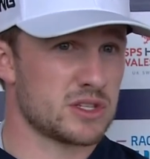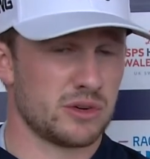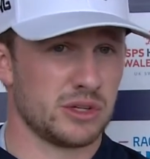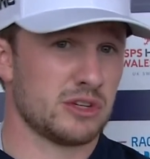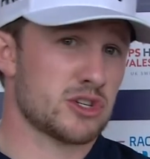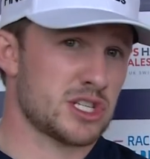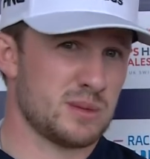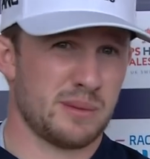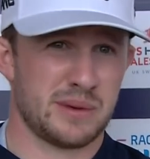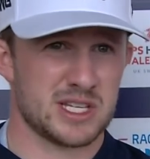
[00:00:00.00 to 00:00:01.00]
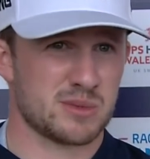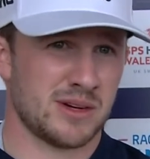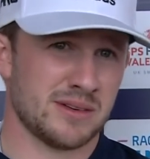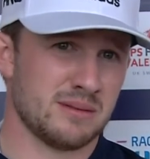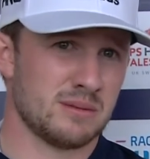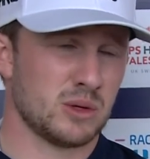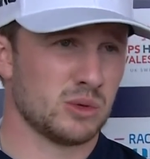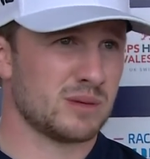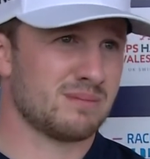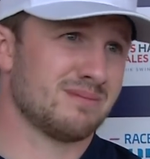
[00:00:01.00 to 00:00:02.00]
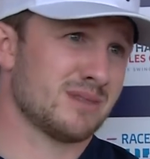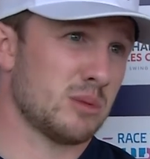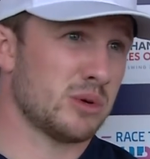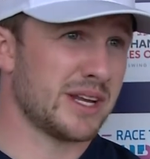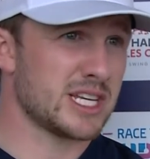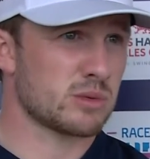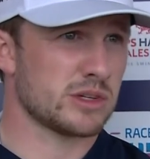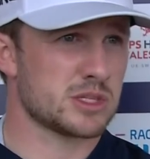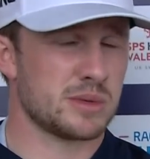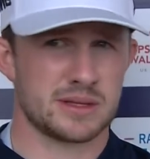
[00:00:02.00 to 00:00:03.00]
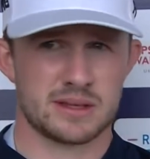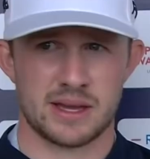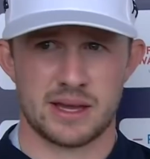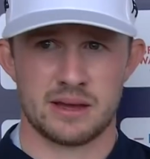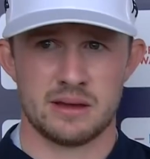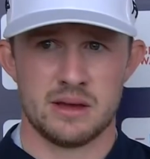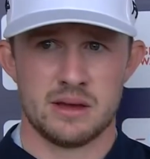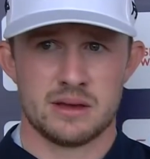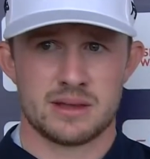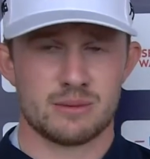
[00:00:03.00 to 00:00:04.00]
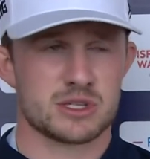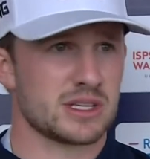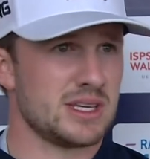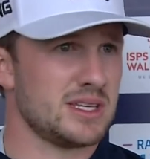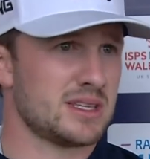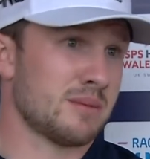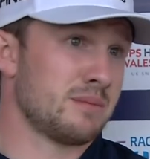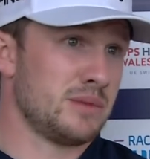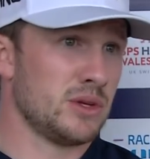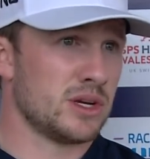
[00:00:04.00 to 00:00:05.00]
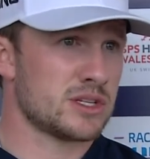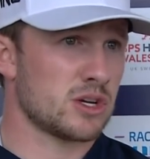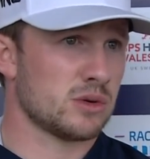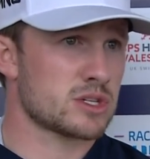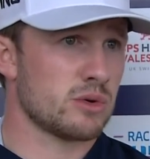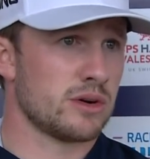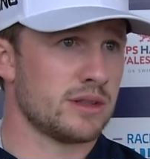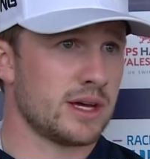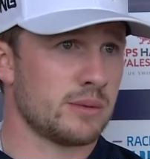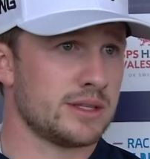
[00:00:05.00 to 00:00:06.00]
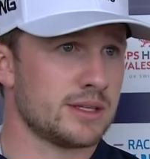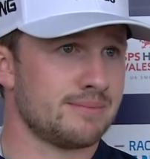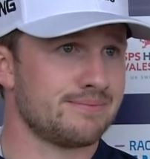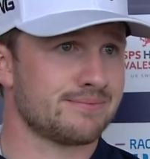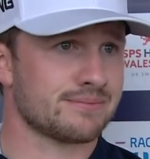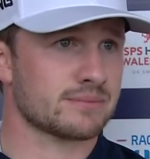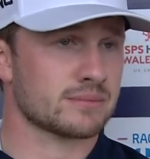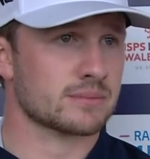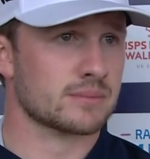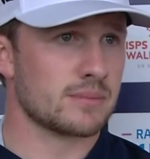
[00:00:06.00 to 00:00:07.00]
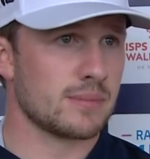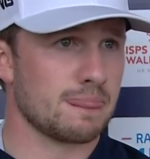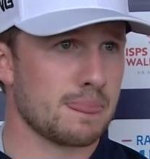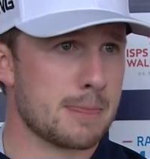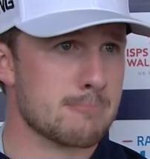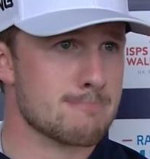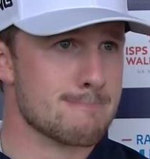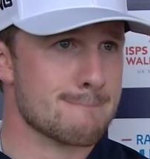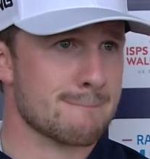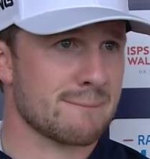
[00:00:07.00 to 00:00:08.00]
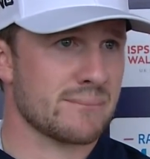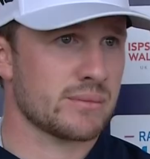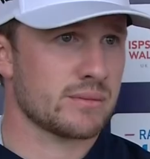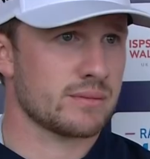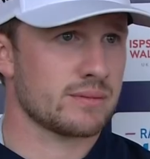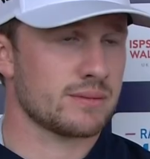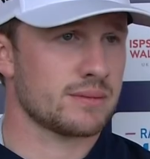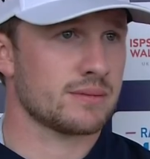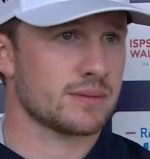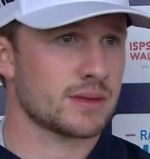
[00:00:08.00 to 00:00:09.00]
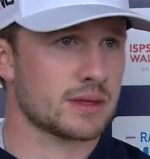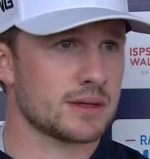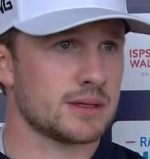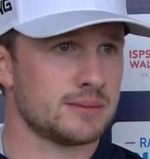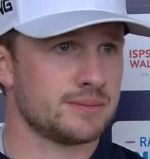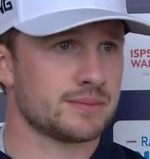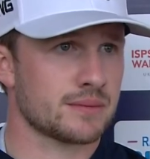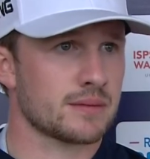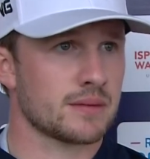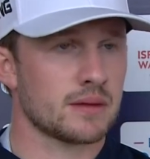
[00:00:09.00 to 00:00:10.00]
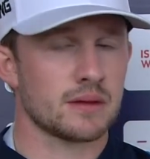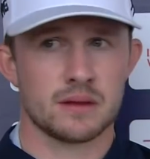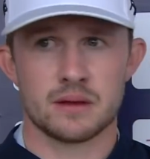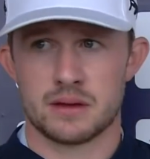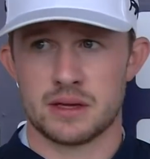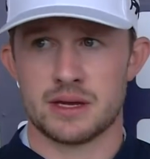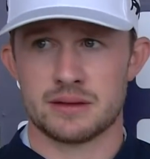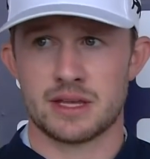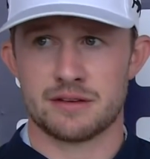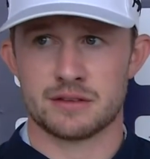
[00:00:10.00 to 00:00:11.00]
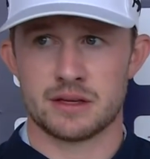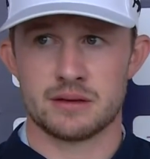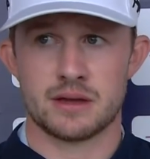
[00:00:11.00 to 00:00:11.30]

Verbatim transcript: So I really trusted my pace putting, hold a couple of nice ones, but that was the key to doing a solid score in that wind. How much is this performance built on the confidence gained last week from the second place finish? Yeah, definitely.